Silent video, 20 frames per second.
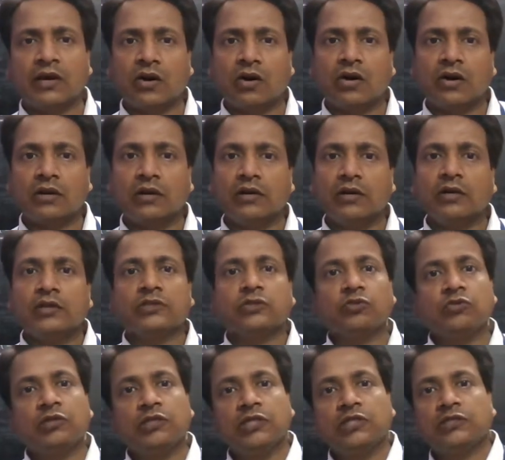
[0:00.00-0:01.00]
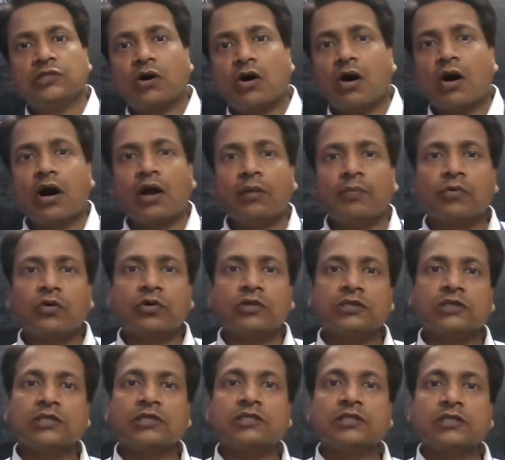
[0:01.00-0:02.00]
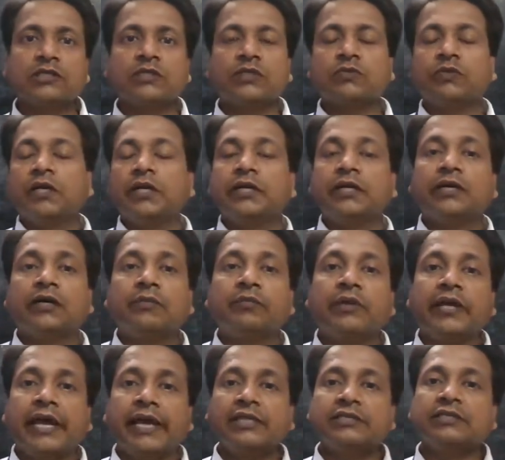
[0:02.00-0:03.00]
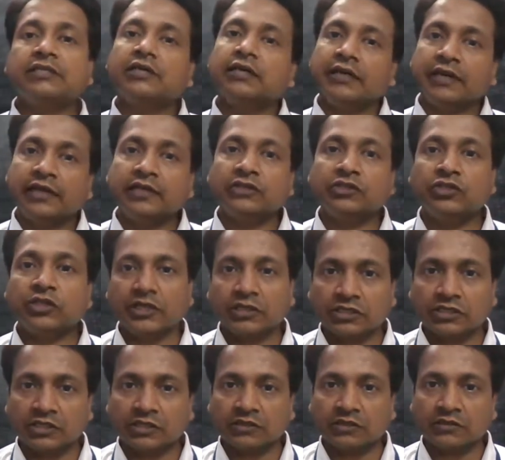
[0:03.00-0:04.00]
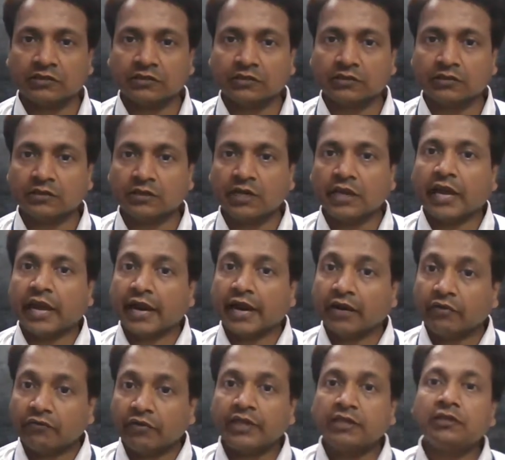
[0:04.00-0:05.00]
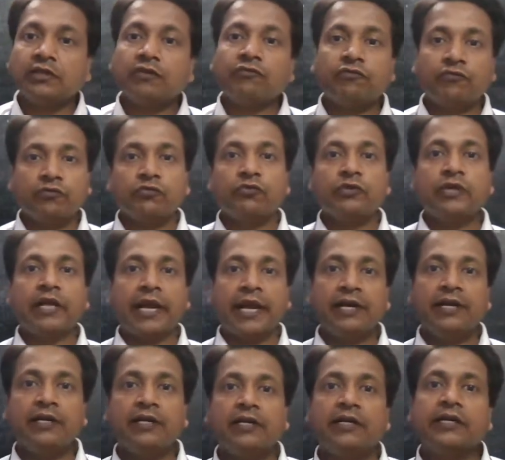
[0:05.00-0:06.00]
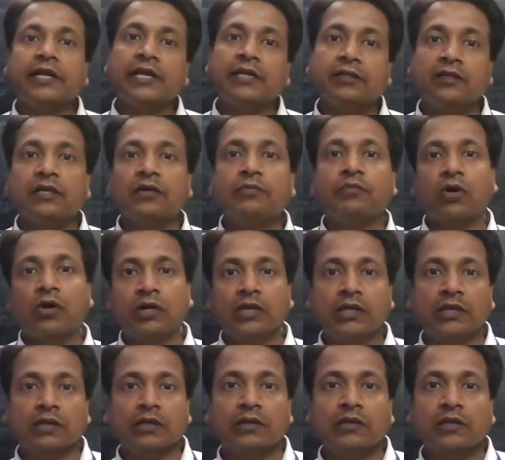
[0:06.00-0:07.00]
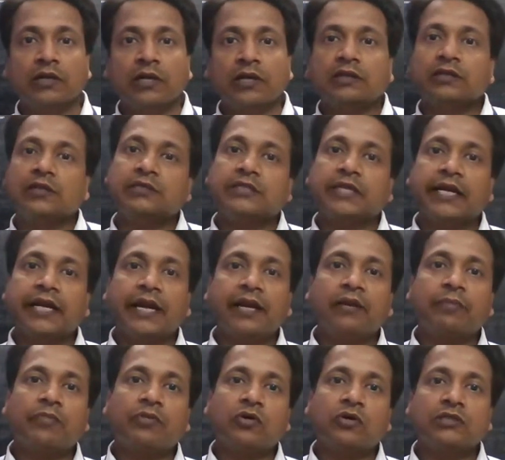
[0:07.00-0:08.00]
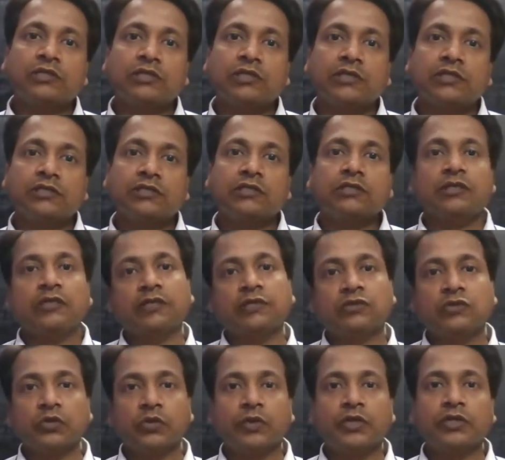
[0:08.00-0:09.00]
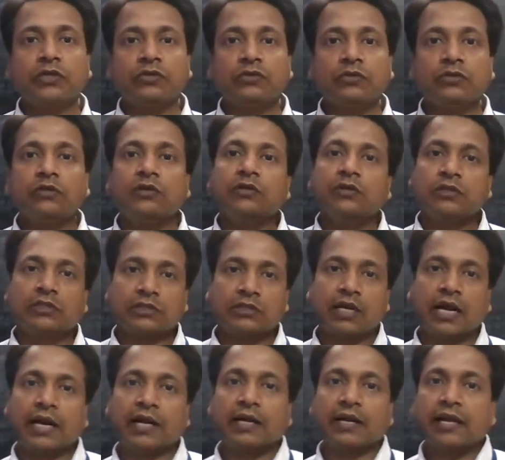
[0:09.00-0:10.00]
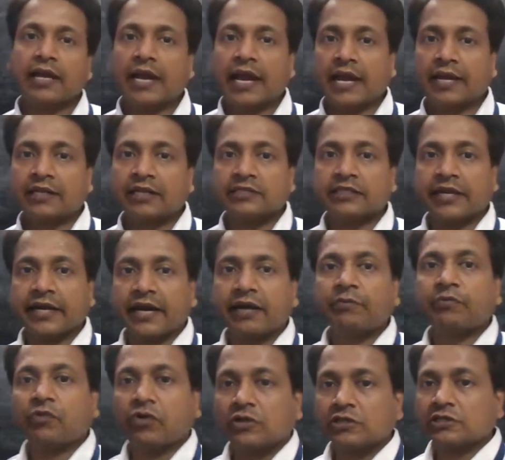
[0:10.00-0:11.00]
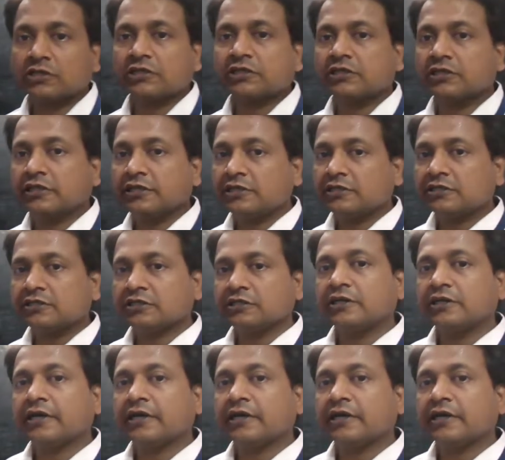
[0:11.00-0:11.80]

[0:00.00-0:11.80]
all. So these all processes will termed as ingestion. And when the food enter in the body, the second process is going to start, and the second process is